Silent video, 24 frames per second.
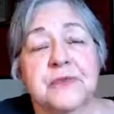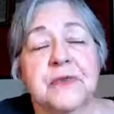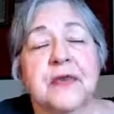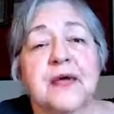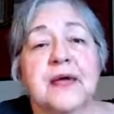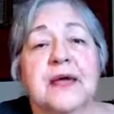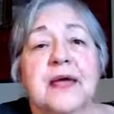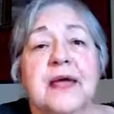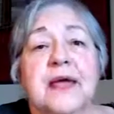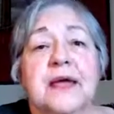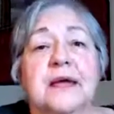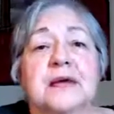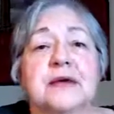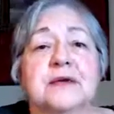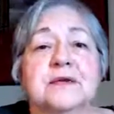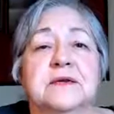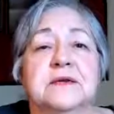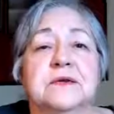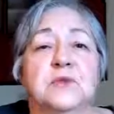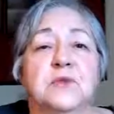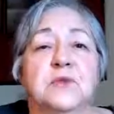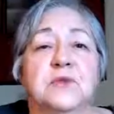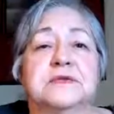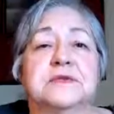
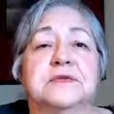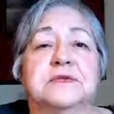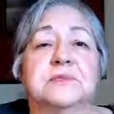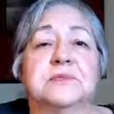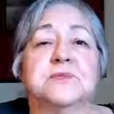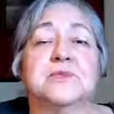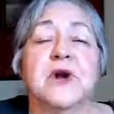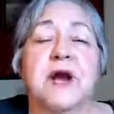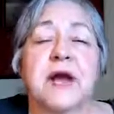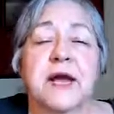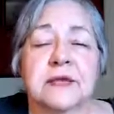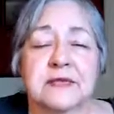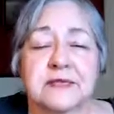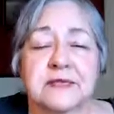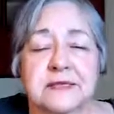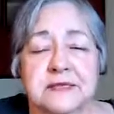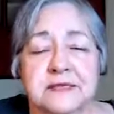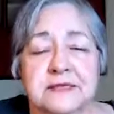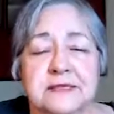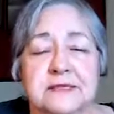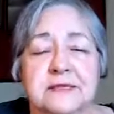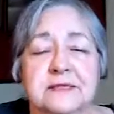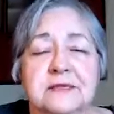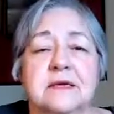And with some
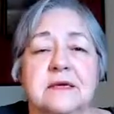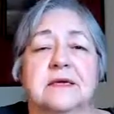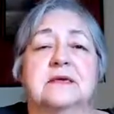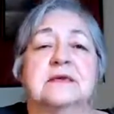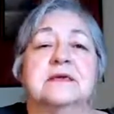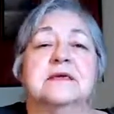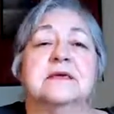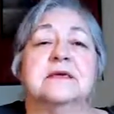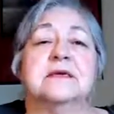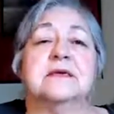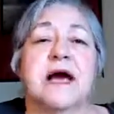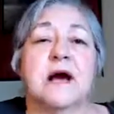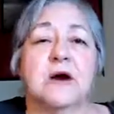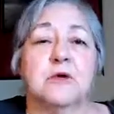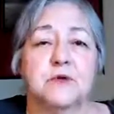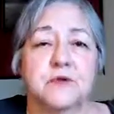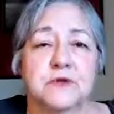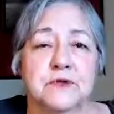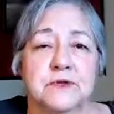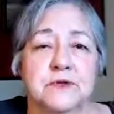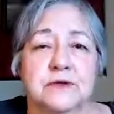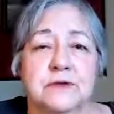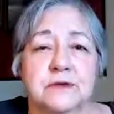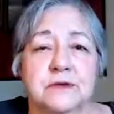practice, the
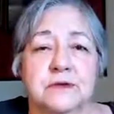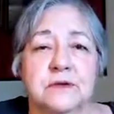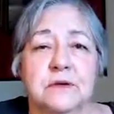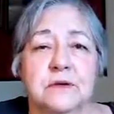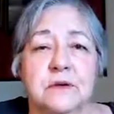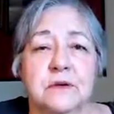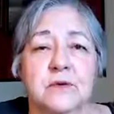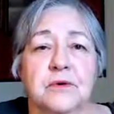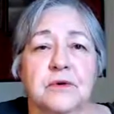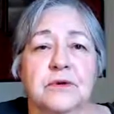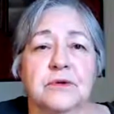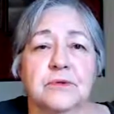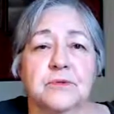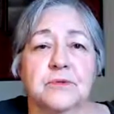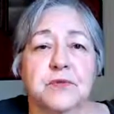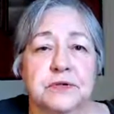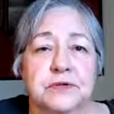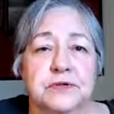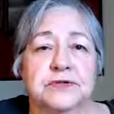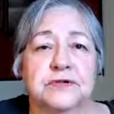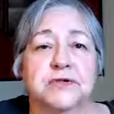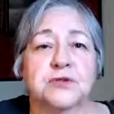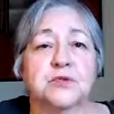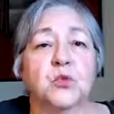dowser, or the
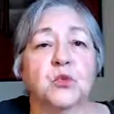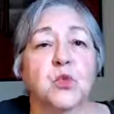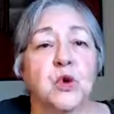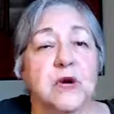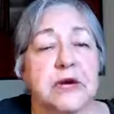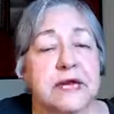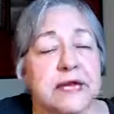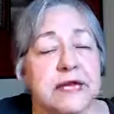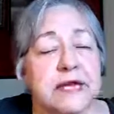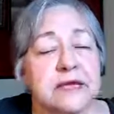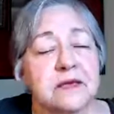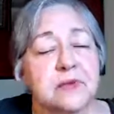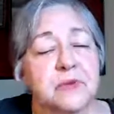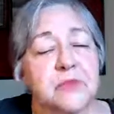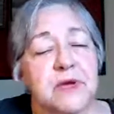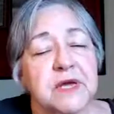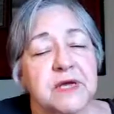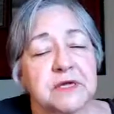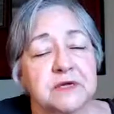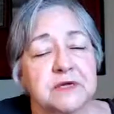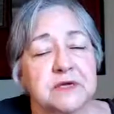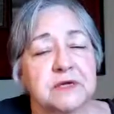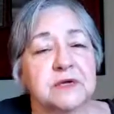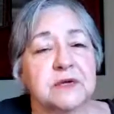person working the
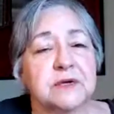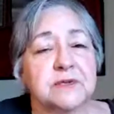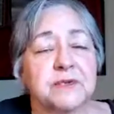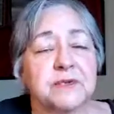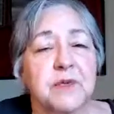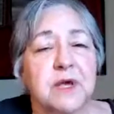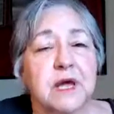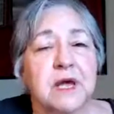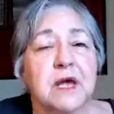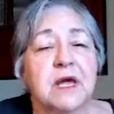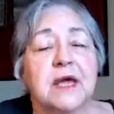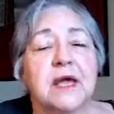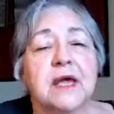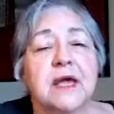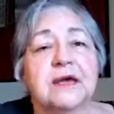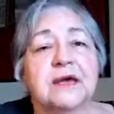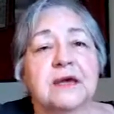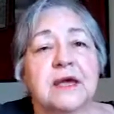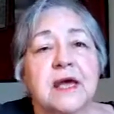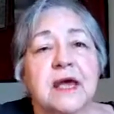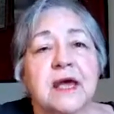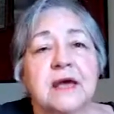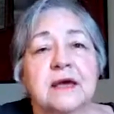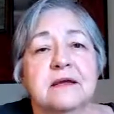pendulum,
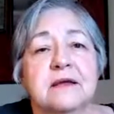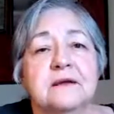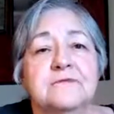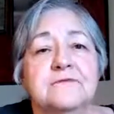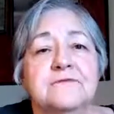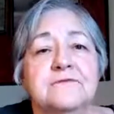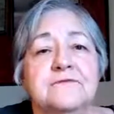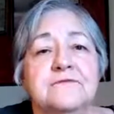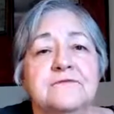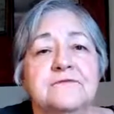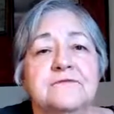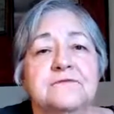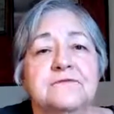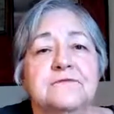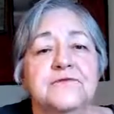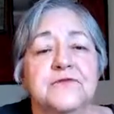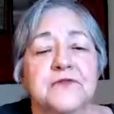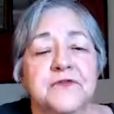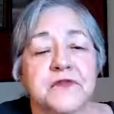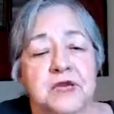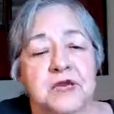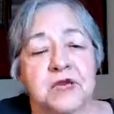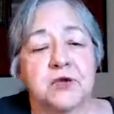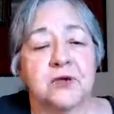can
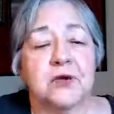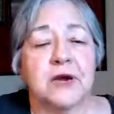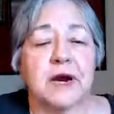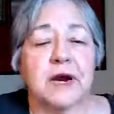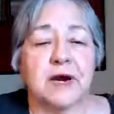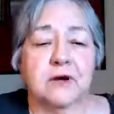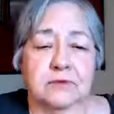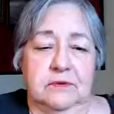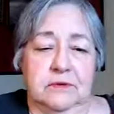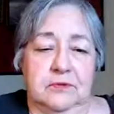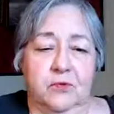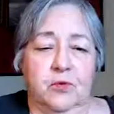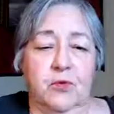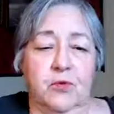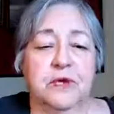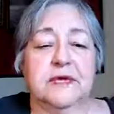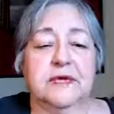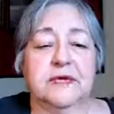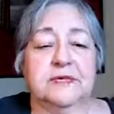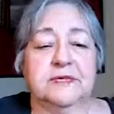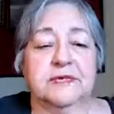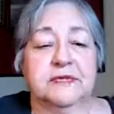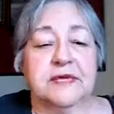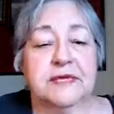figure out what
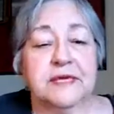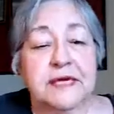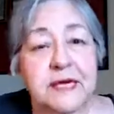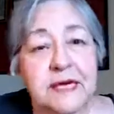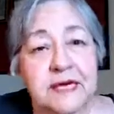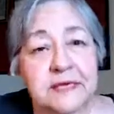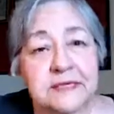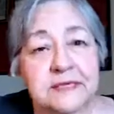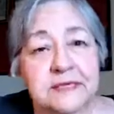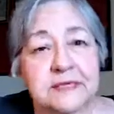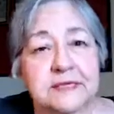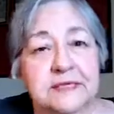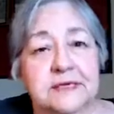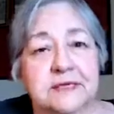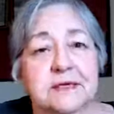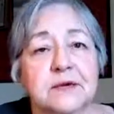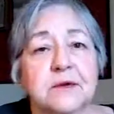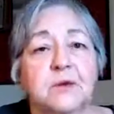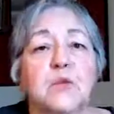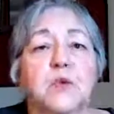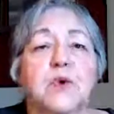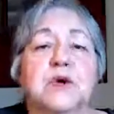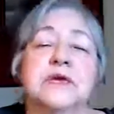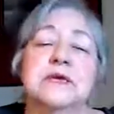is a yes,
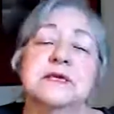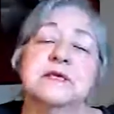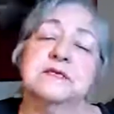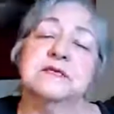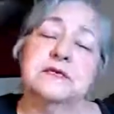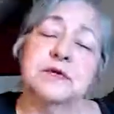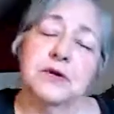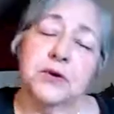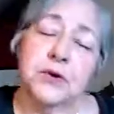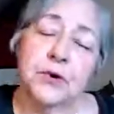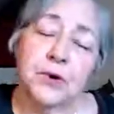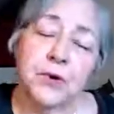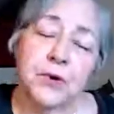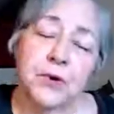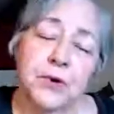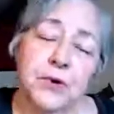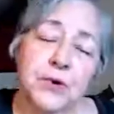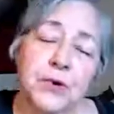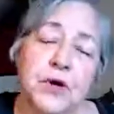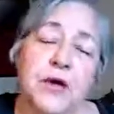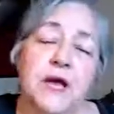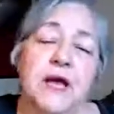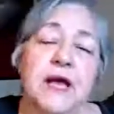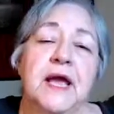what is a
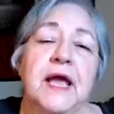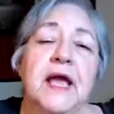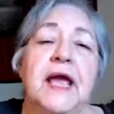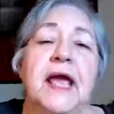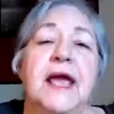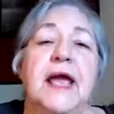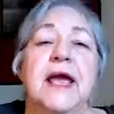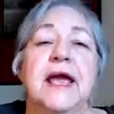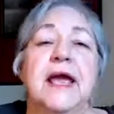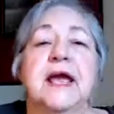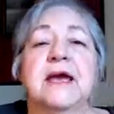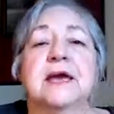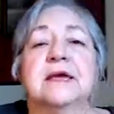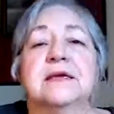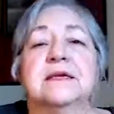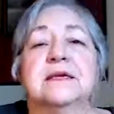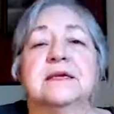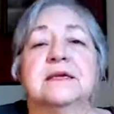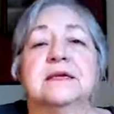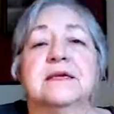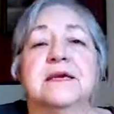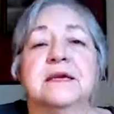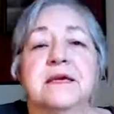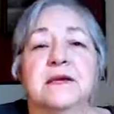no,
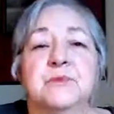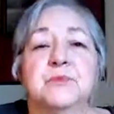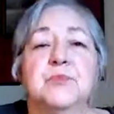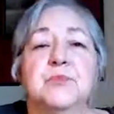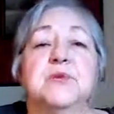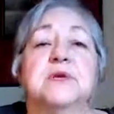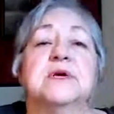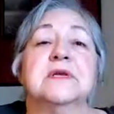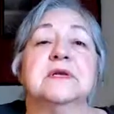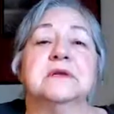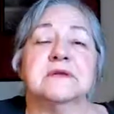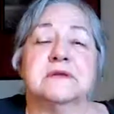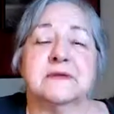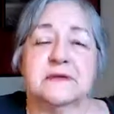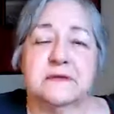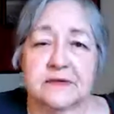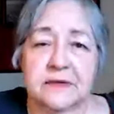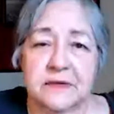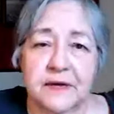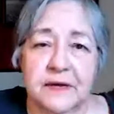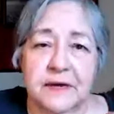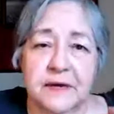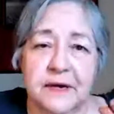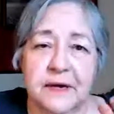and keep it,
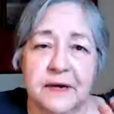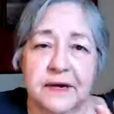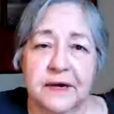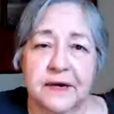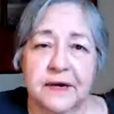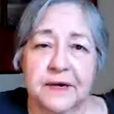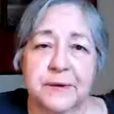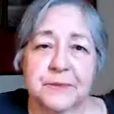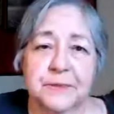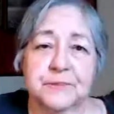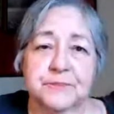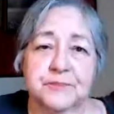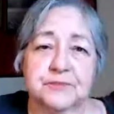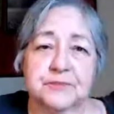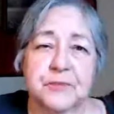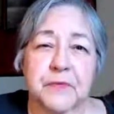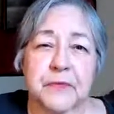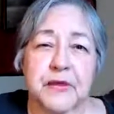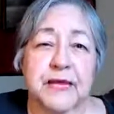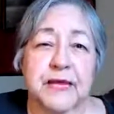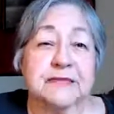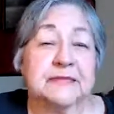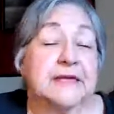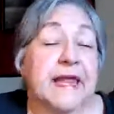
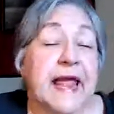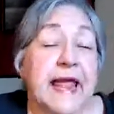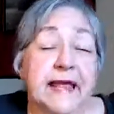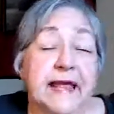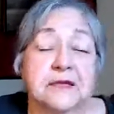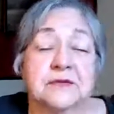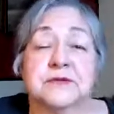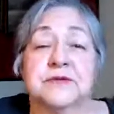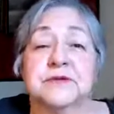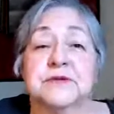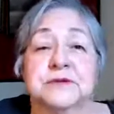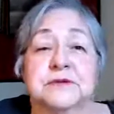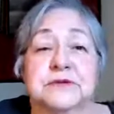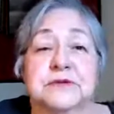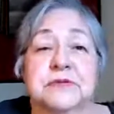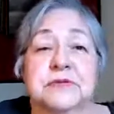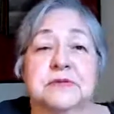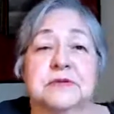gets answers